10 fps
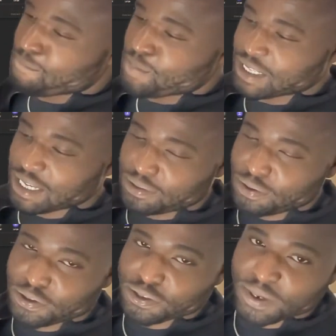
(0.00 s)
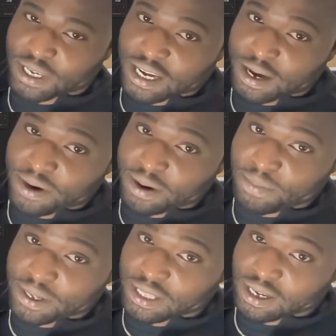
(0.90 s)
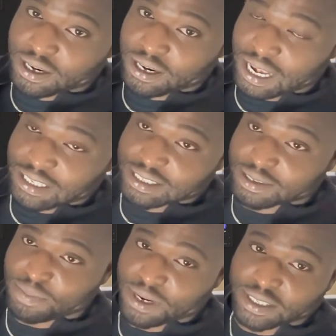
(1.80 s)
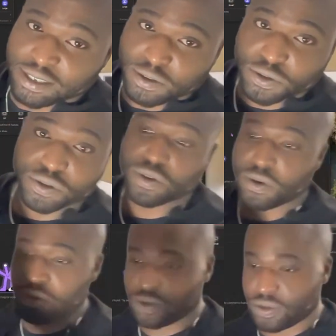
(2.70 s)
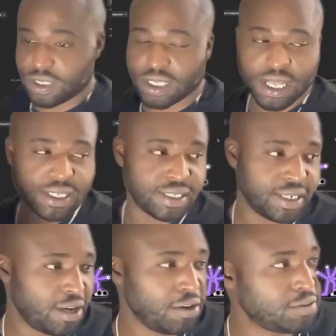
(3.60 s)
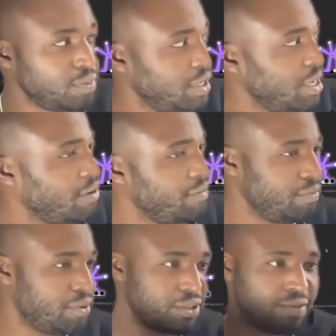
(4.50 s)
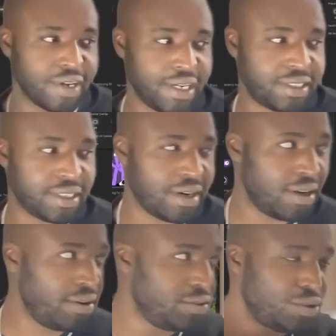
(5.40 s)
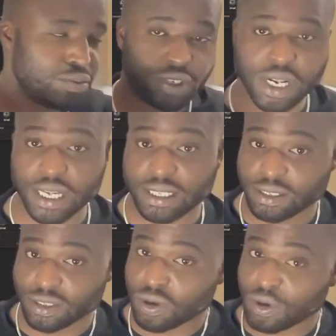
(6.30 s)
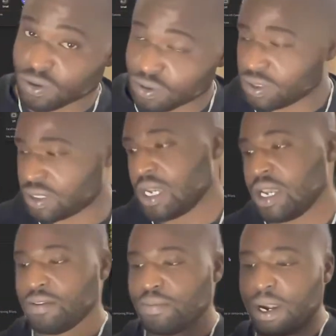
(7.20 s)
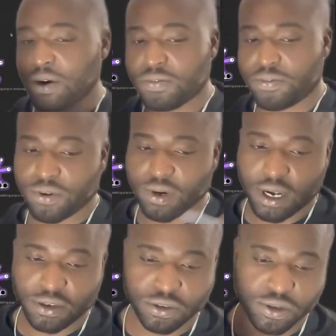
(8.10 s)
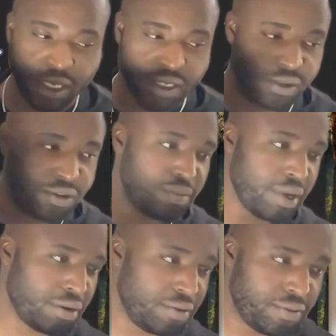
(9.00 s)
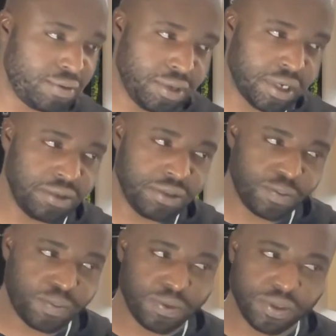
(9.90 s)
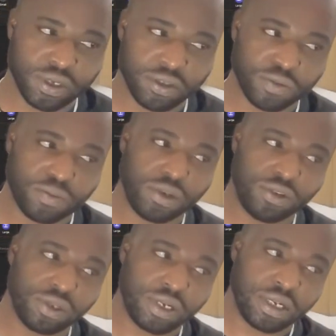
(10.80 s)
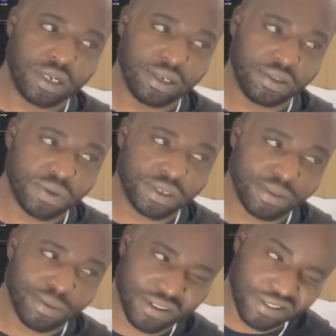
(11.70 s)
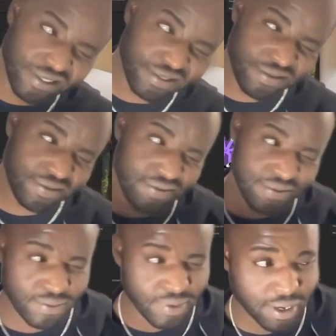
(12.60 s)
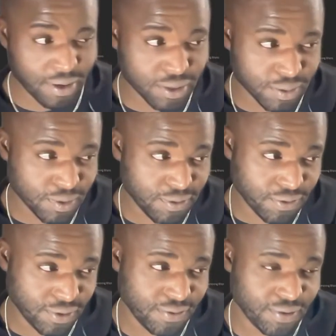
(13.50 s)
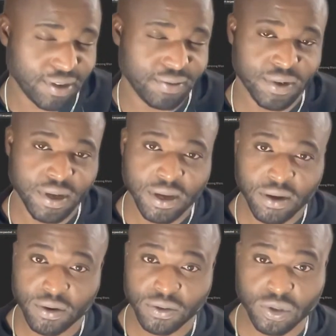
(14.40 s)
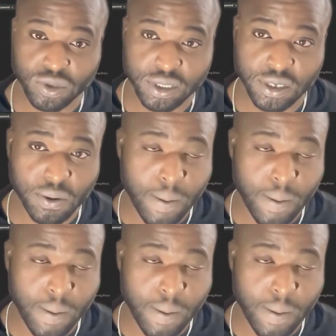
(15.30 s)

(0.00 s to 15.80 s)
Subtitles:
As I told you, to make a camera better, lighting plays a good role. So this lighting helps me. I have a bunch of lights around. Too much lighting is not good. Microphone. How do you get a good microphone? You can just put a little money together. This one is about, when I got it, about 45. When it was on sale.